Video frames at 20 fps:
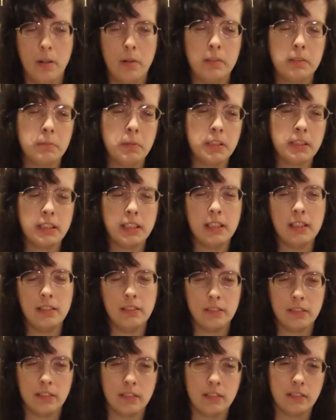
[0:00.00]
well, it was
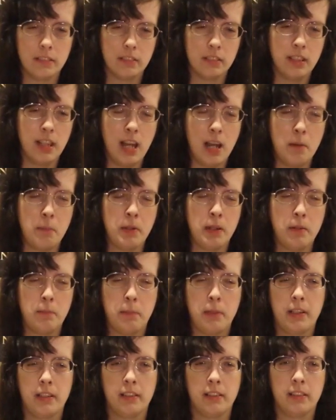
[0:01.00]
mostly
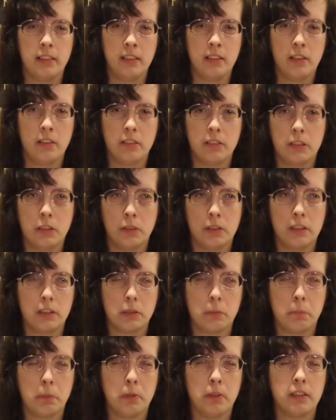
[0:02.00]
Emma, but you know Julian
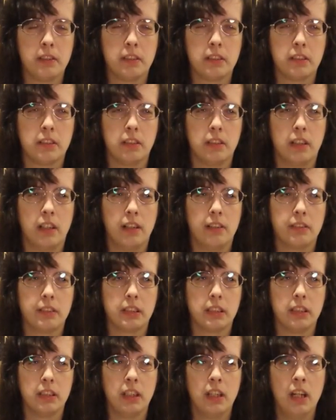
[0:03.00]
supports her
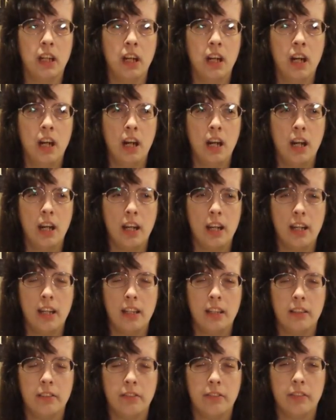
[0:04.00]
obviously,
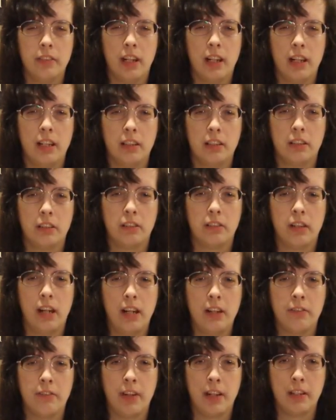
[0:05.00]
and uh,
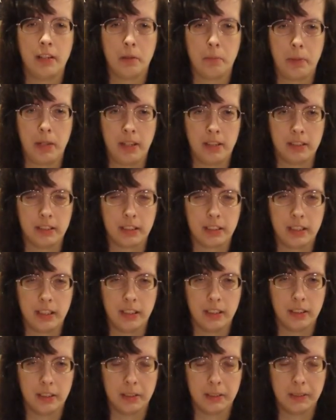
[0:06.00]
trying to find her parents'
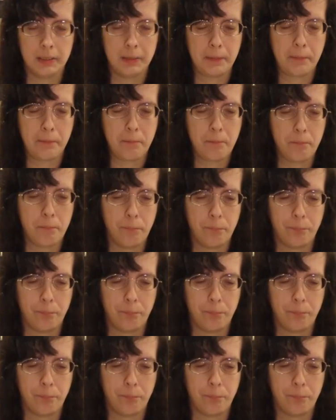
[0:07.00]
killer.